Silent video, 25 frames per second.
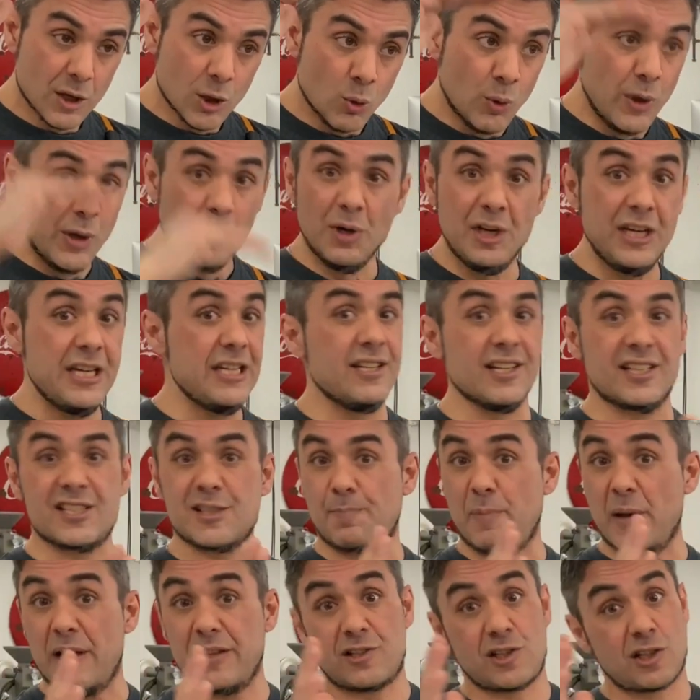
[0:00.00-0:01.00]
we would need to
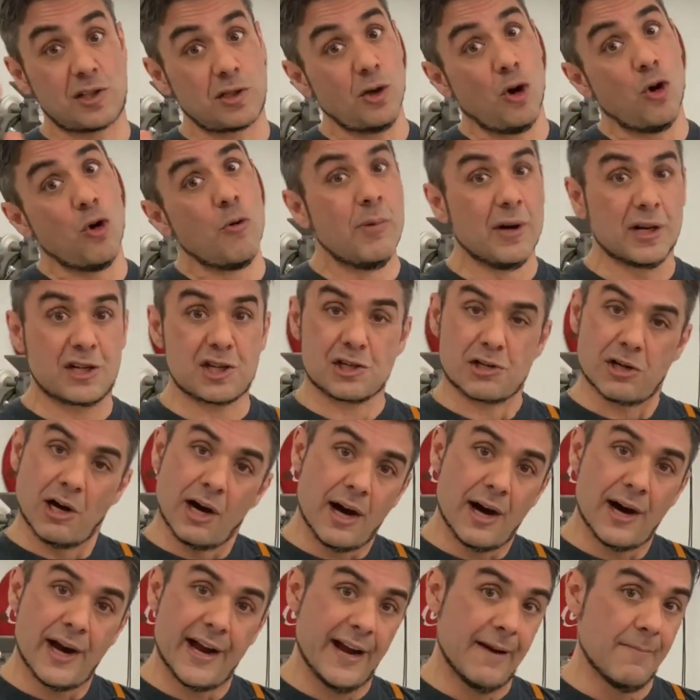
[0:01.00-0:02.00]
spend so much
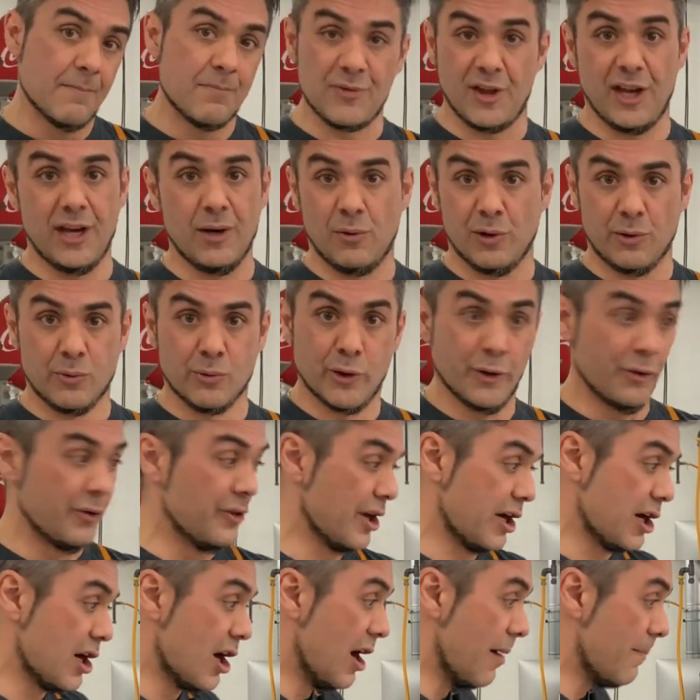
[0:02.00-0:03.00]
time that it would ruin
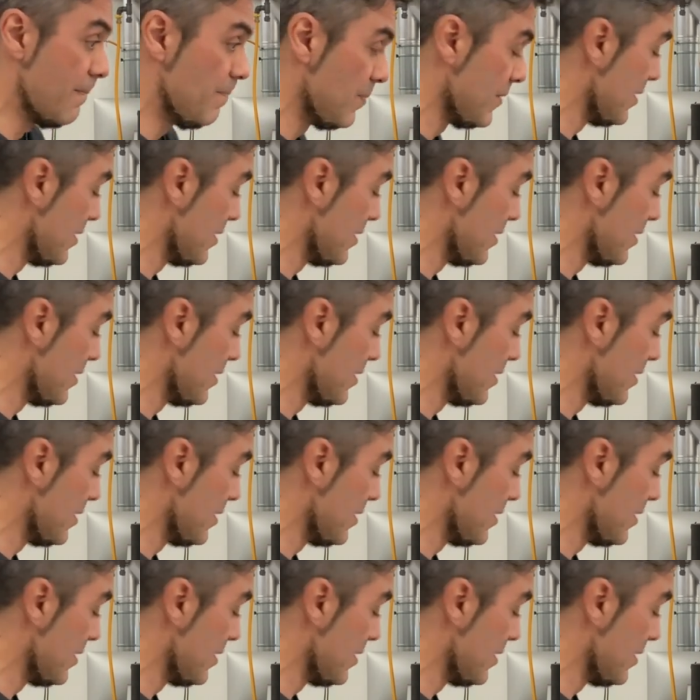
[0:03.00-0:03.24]
the cup.